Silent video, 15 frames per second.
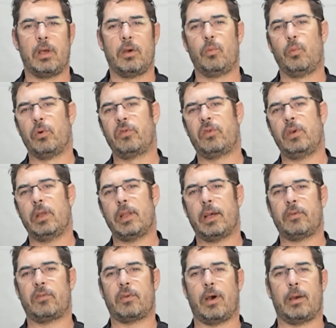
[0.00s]
We'll see you
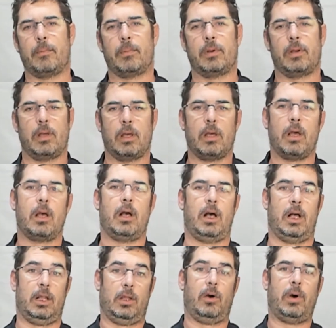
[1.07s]
next time.
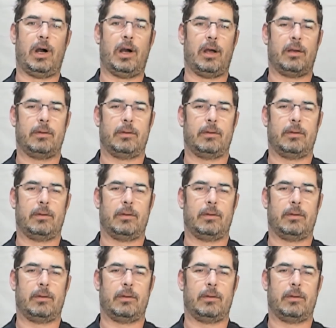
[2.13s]
Aloha.